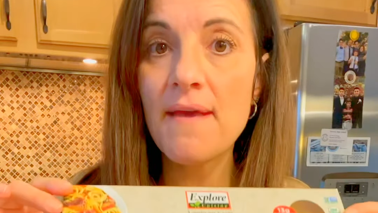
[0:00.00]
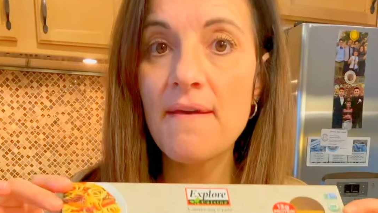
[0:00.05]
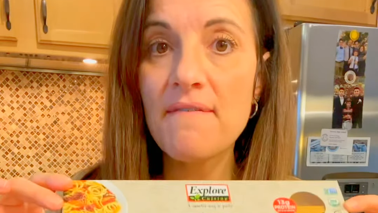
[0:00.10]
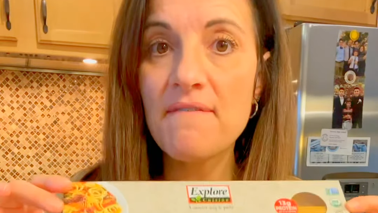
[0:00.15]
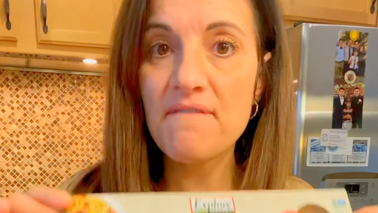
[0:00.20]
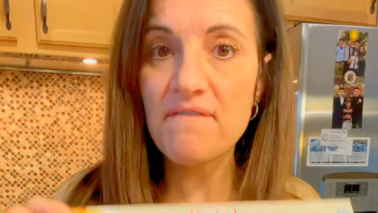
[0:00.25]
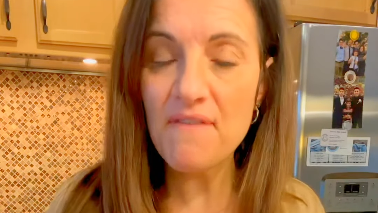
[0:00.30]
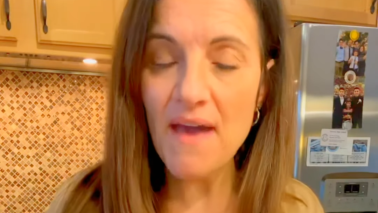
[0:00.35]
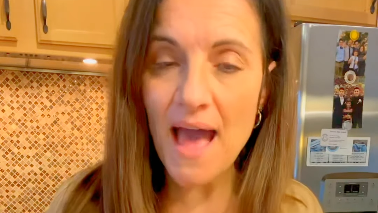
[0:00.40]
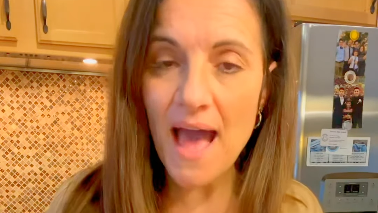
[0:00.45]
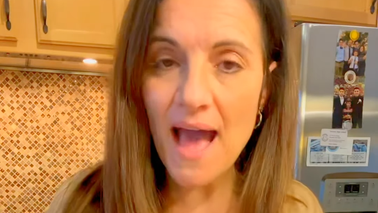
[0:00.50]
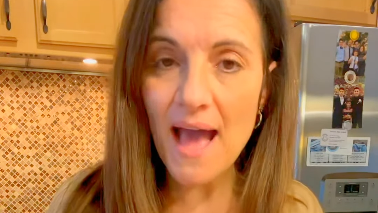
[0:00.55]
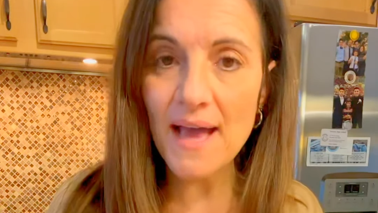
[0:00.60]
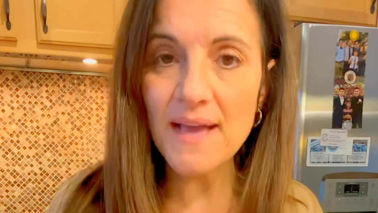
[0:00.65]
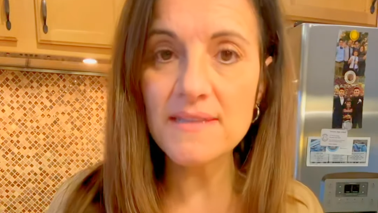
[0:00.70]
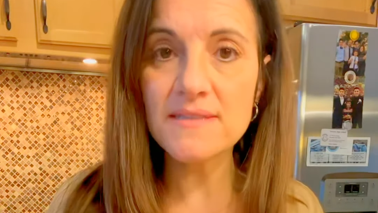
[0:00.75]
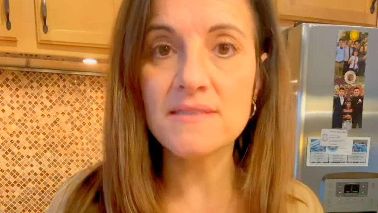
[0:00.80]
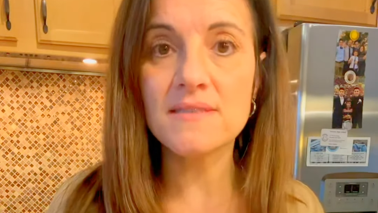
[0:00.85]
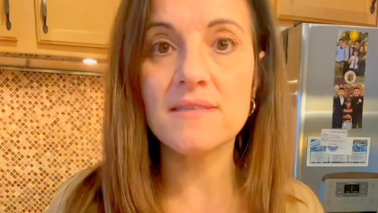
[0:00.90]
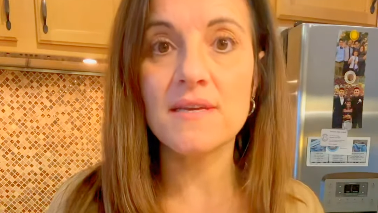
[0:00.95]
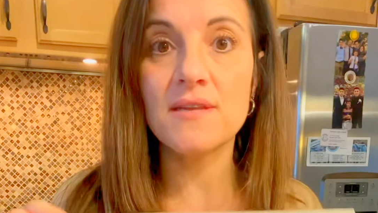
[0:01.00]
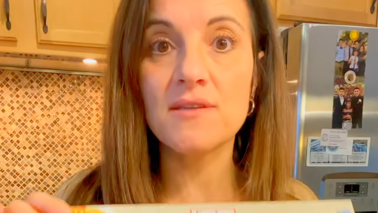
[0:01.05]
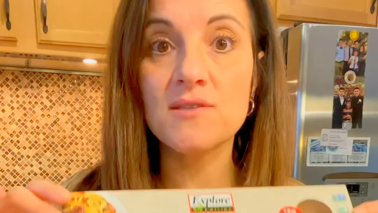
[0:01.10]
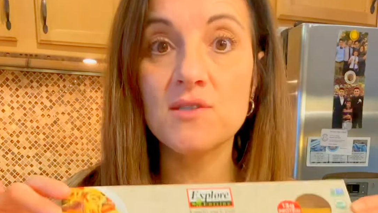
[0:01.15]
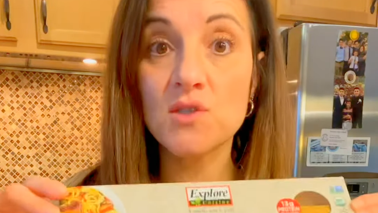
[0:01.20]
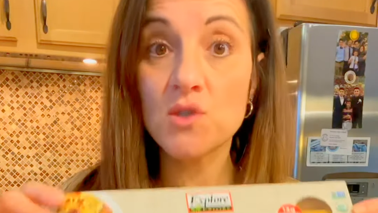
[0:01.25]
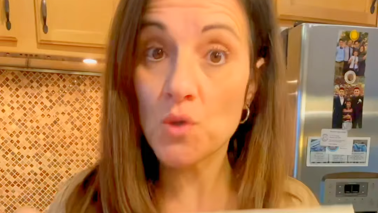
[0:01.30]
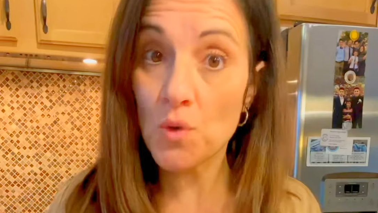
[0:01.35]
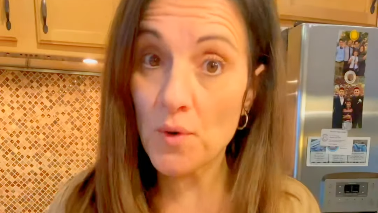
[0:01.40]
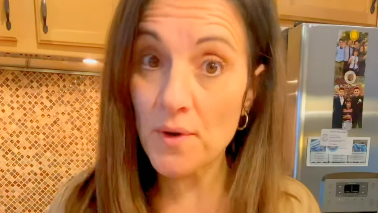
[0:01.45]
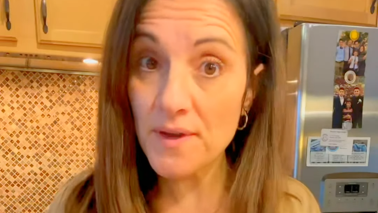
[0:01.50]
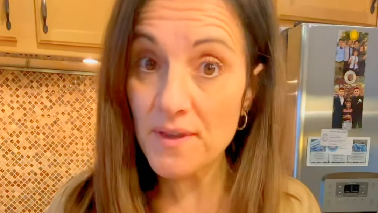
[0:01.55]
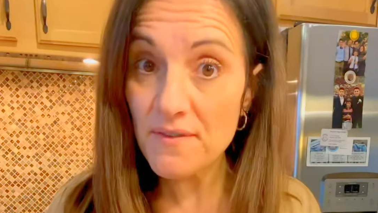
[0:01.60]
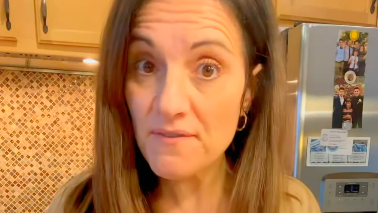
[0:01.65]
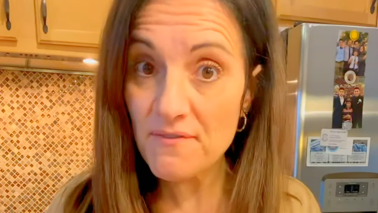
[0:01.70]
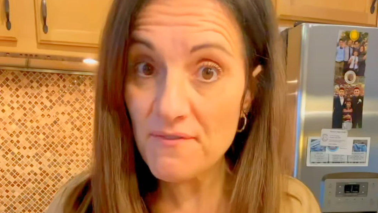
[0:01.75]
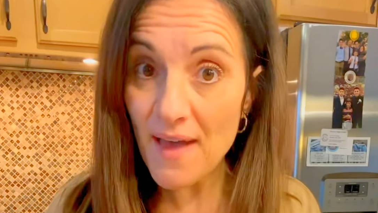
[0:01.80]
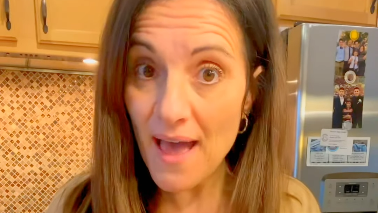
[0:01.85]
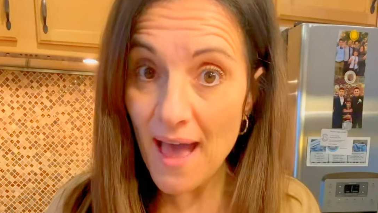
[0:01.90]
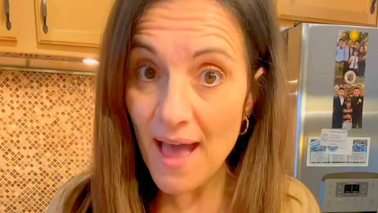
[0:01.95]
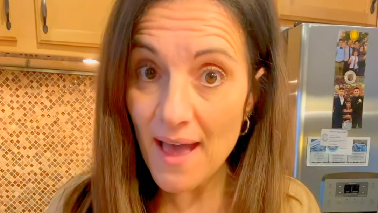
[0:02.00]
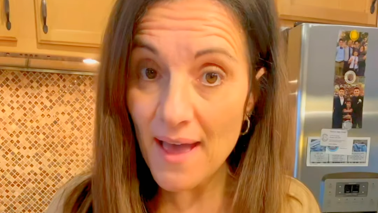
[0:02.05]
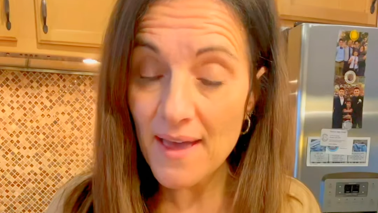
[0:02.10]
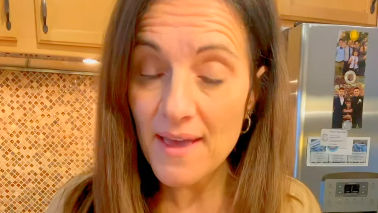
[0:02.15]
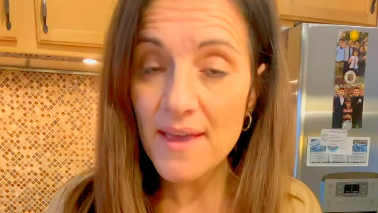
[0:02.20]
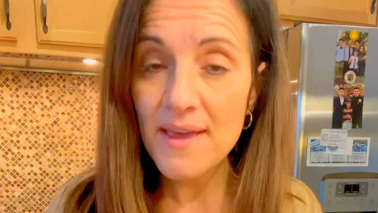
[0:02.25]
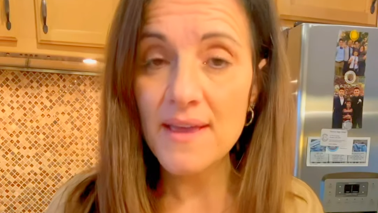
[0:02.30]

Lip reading: fat instead of storing fat.